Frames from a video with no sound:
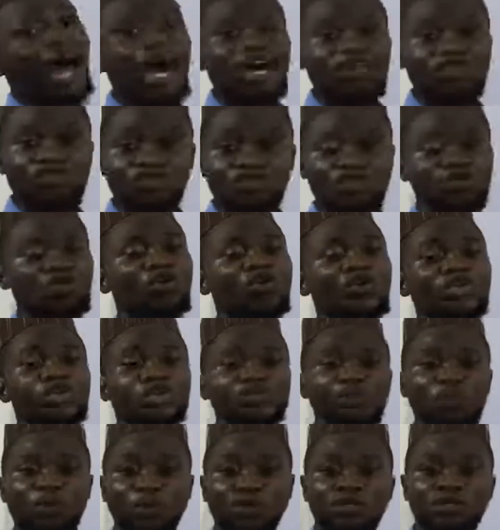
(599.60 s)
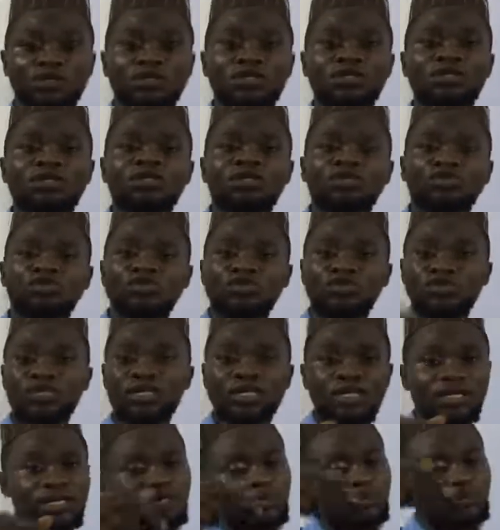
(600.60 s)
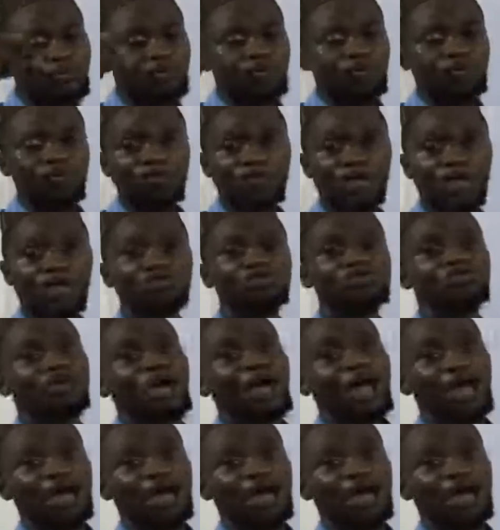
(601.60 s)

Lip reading: has to correspond to the pronoun you are